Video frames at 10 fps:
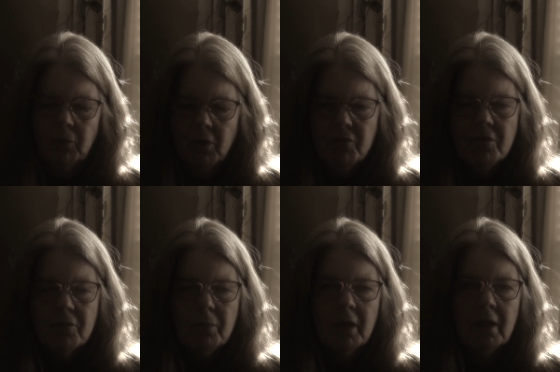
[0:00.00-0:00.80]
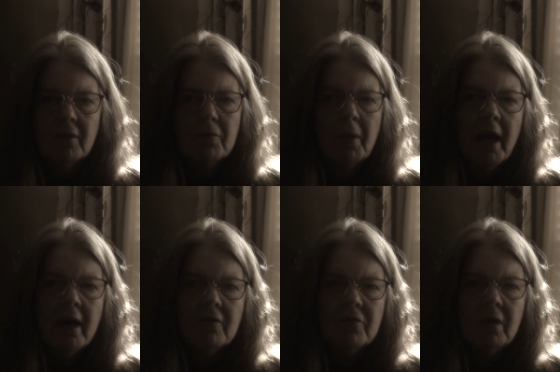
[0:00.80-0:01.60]
once this bill is
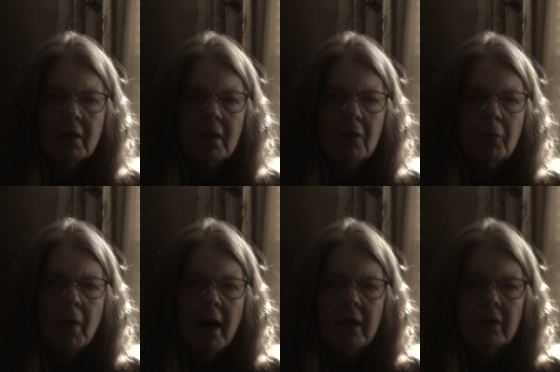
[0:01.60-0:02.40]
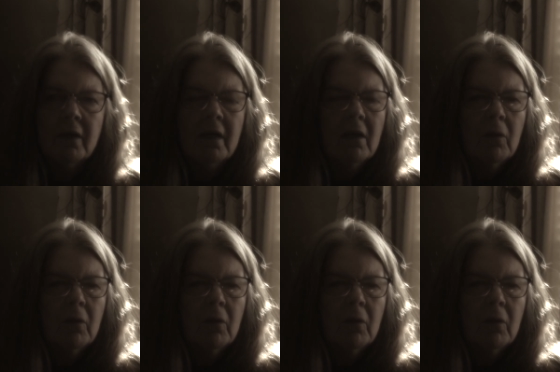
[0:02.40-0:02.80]
passed, a kill buyer